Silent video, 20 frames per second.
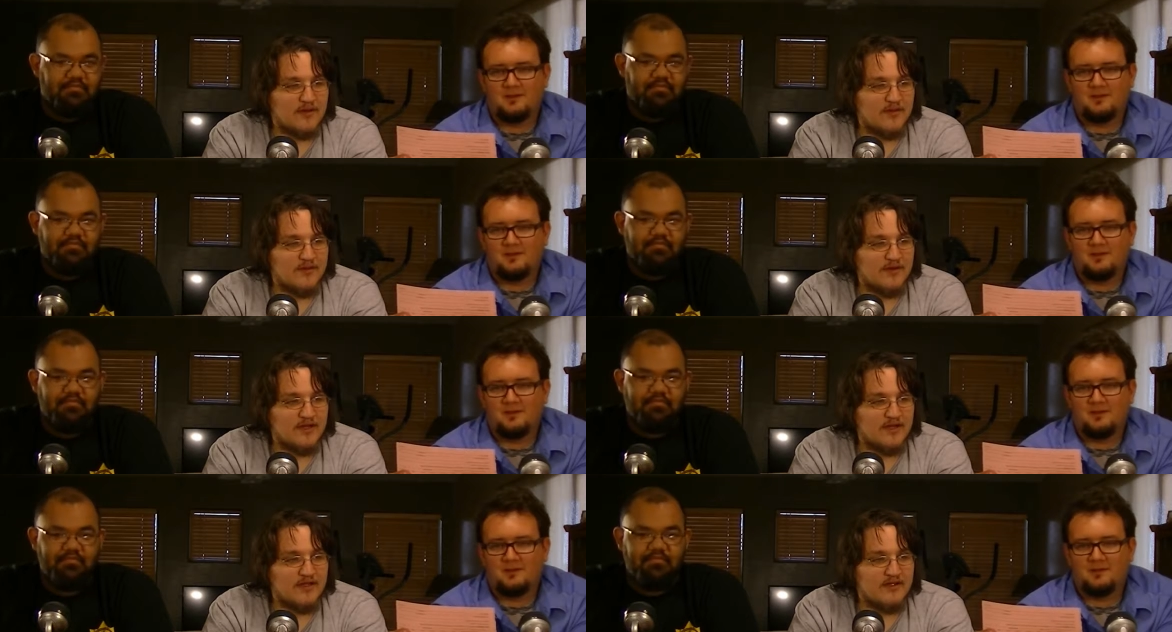
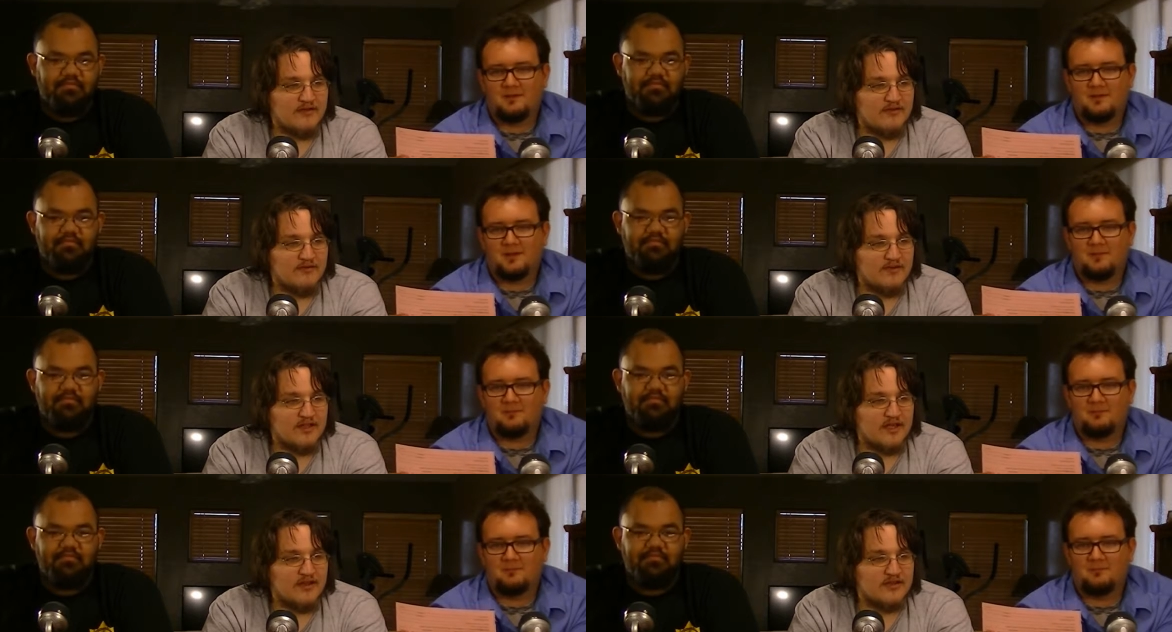Speaker 1: memory
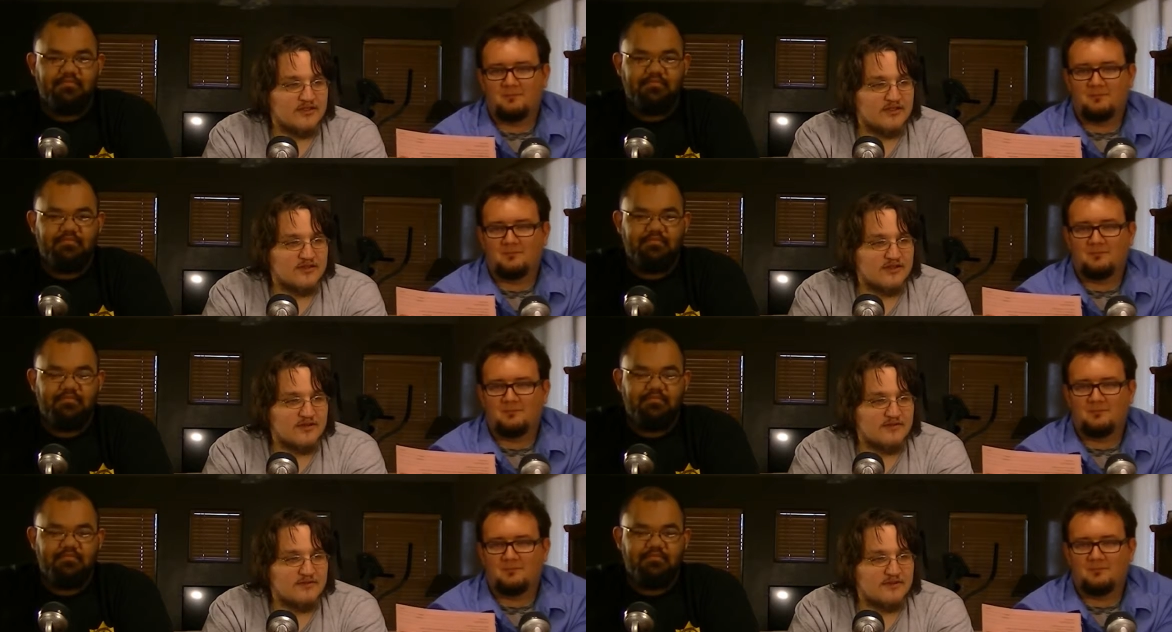without a
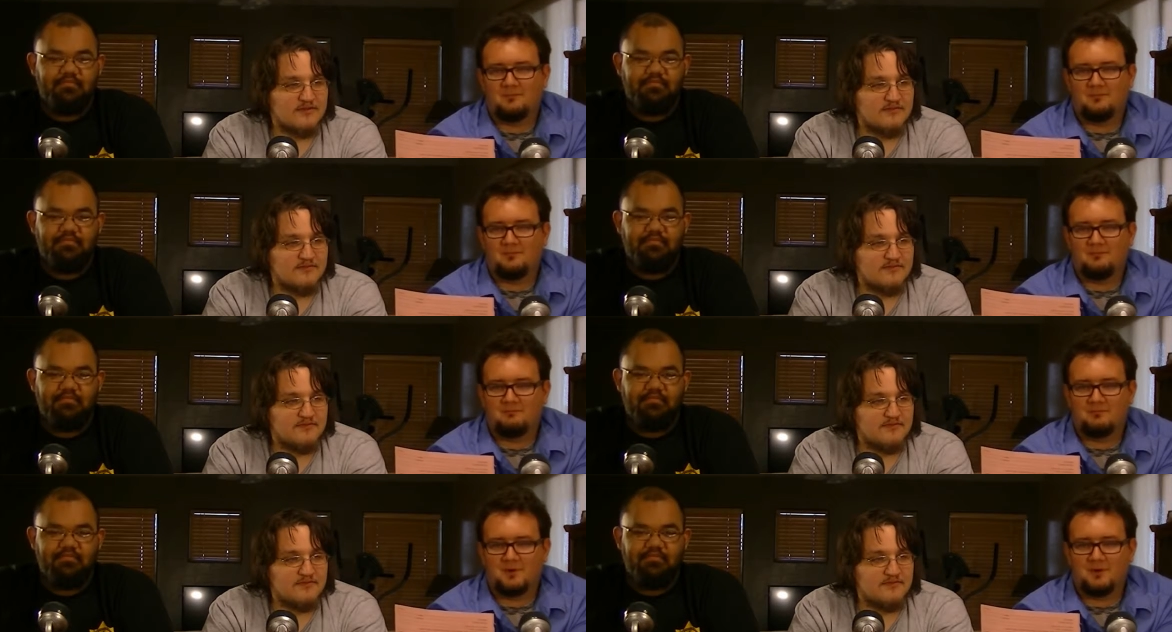script.
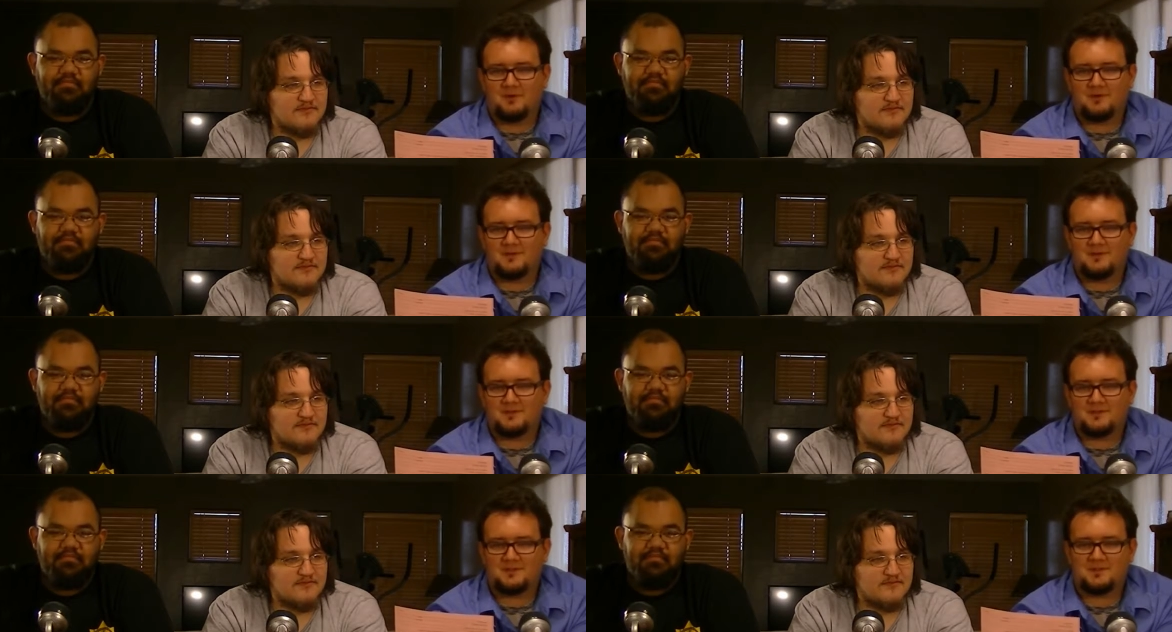
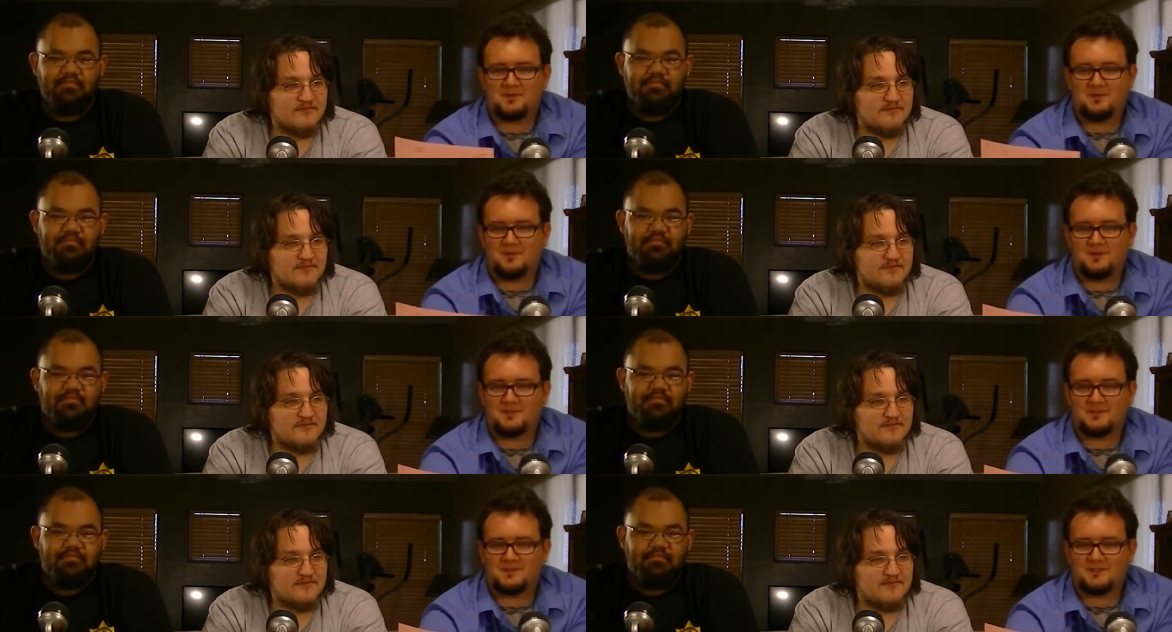Marcus,
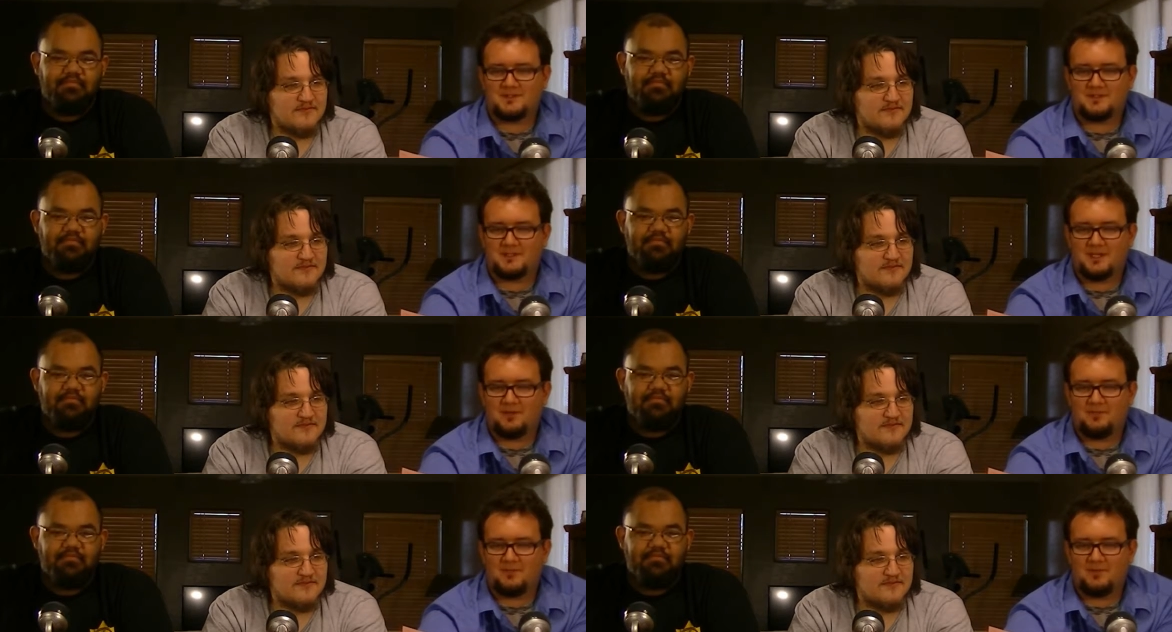Chris,
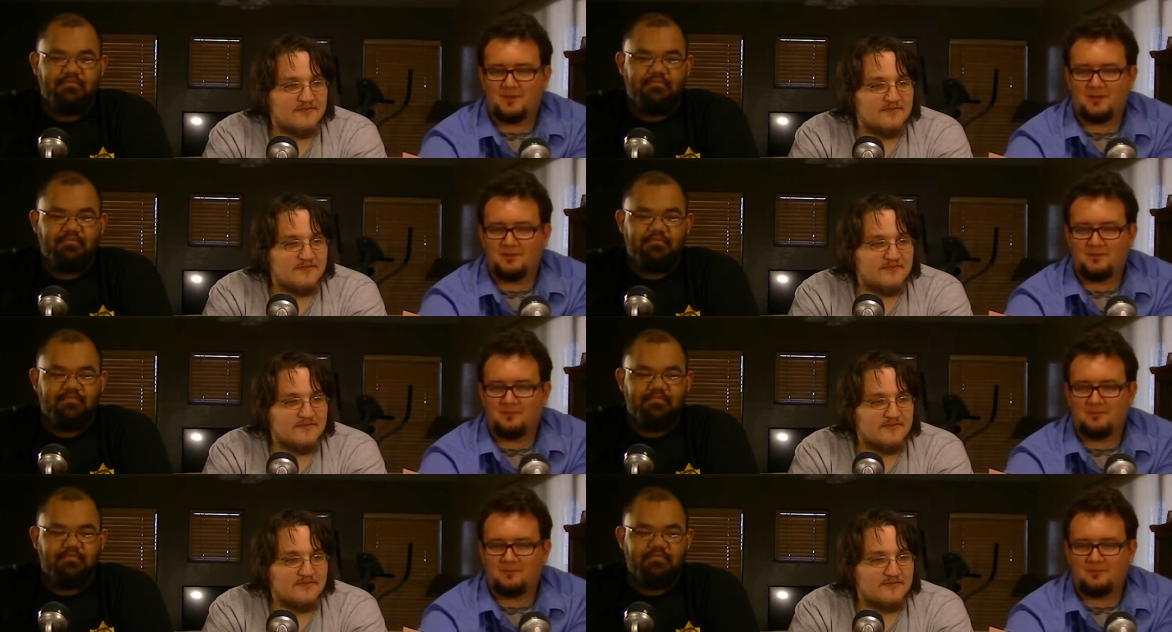
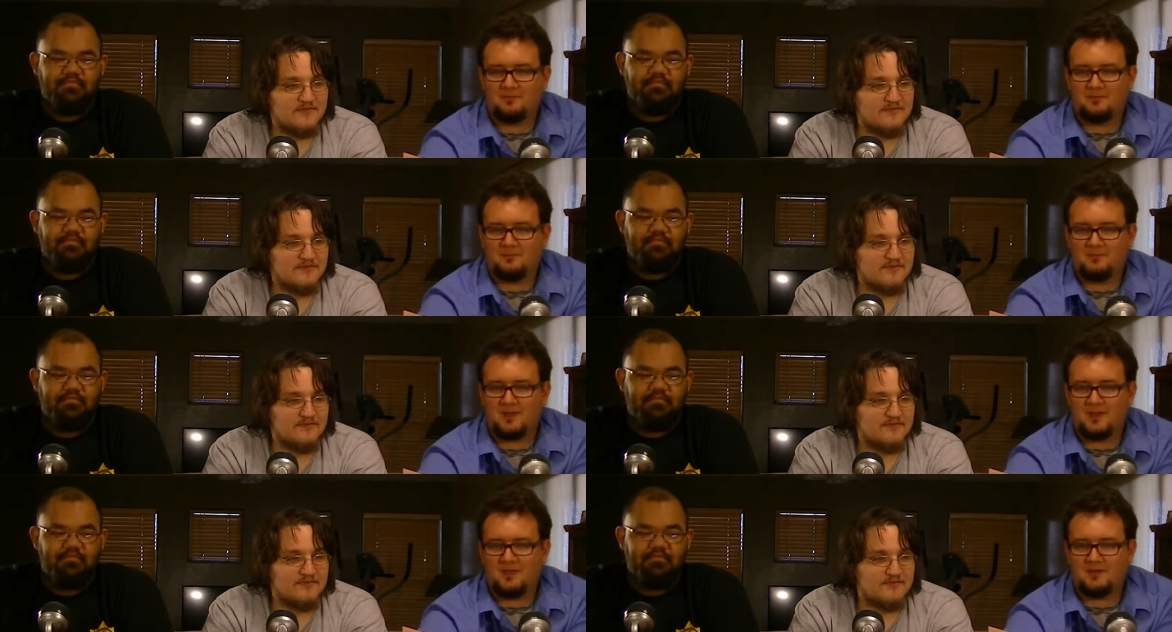Stefan,
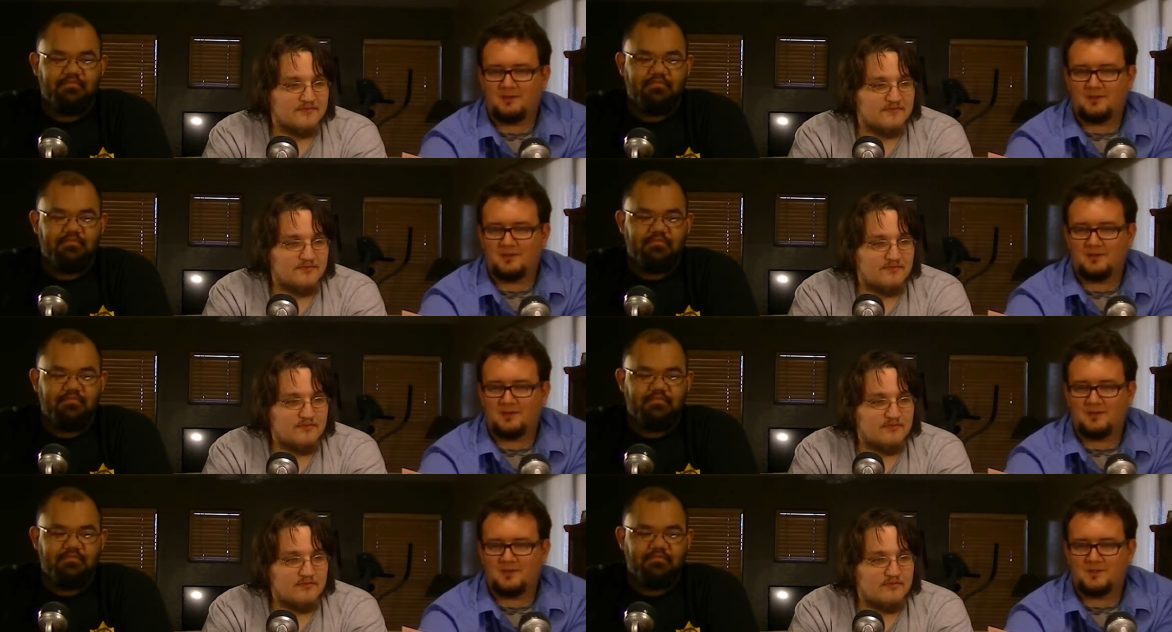
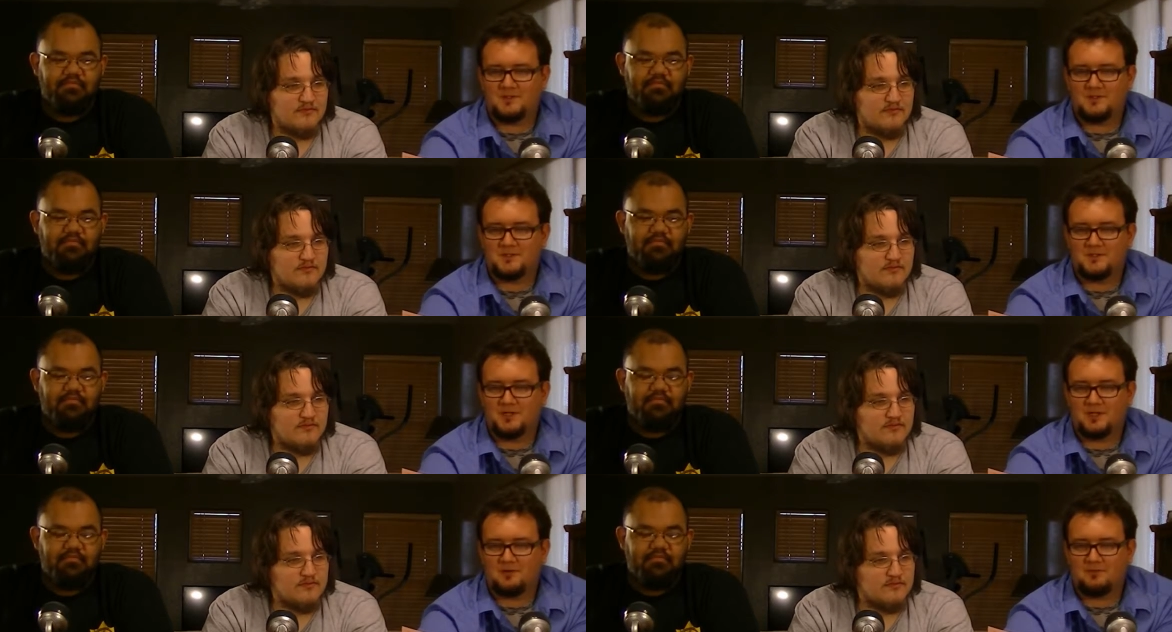Mandy,
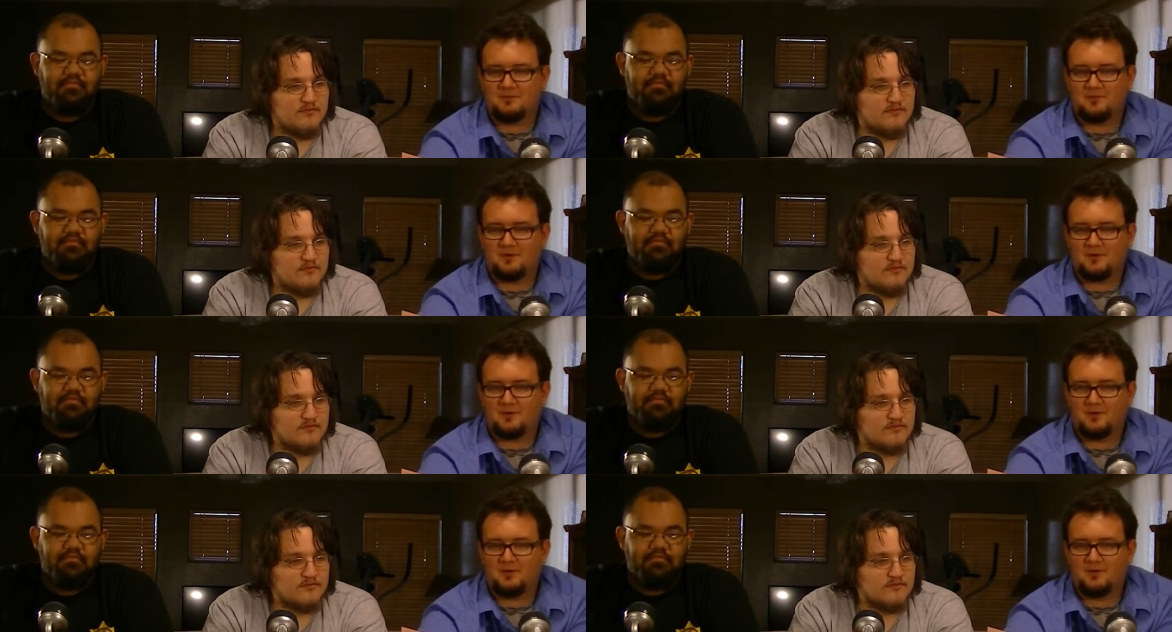
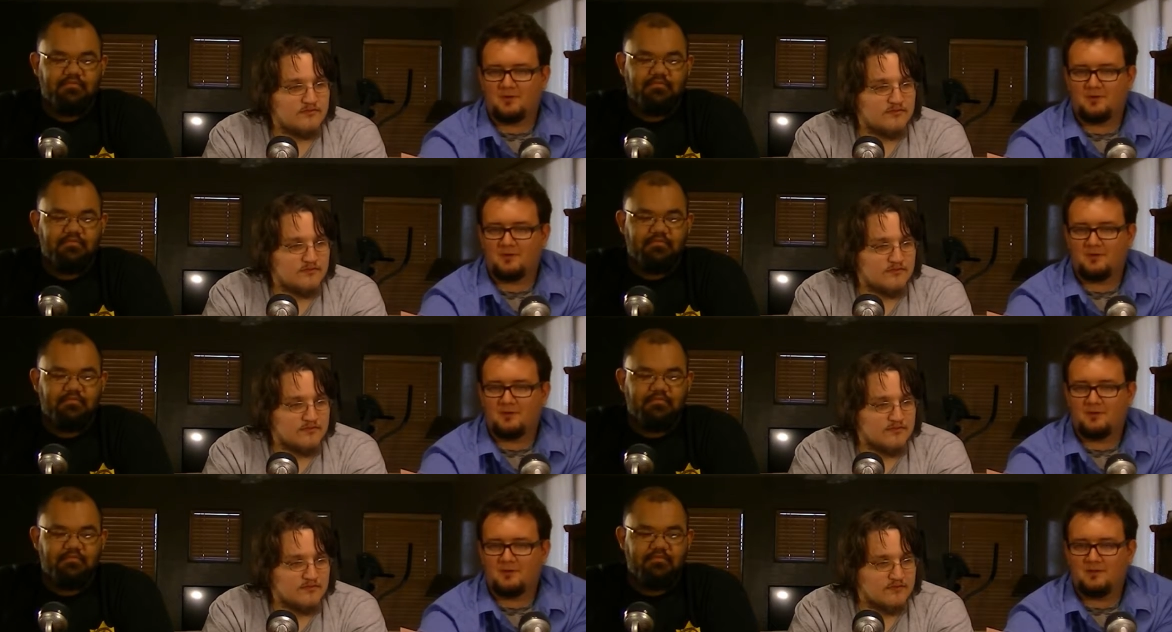Jennifer,